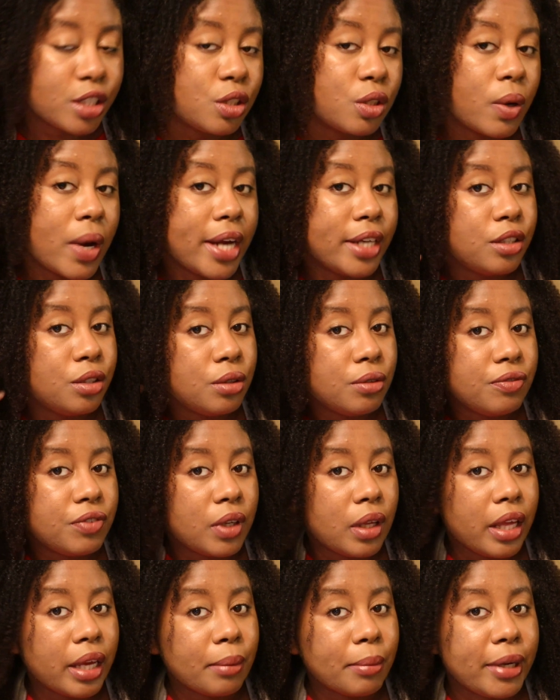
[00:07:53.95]
So I do
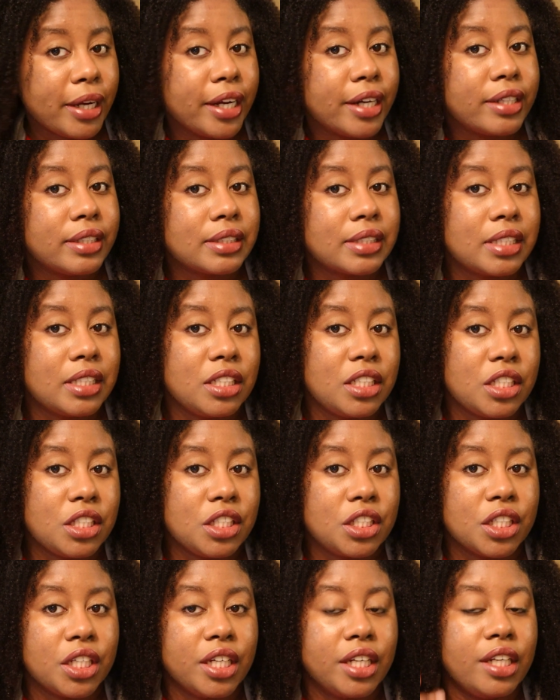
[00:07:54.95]
feel like my hair is
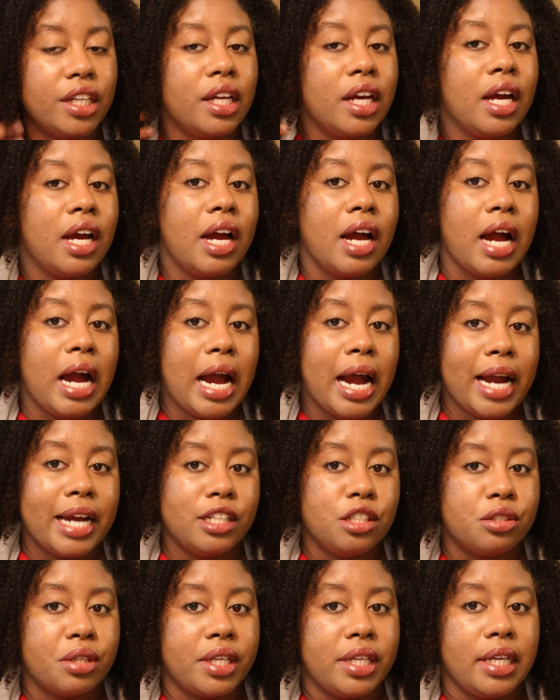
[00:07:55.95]
conditioned,
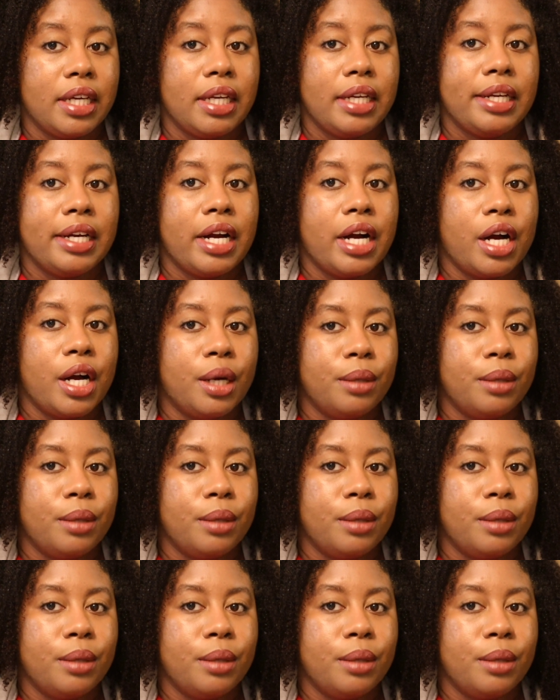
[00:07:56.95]
hydrated.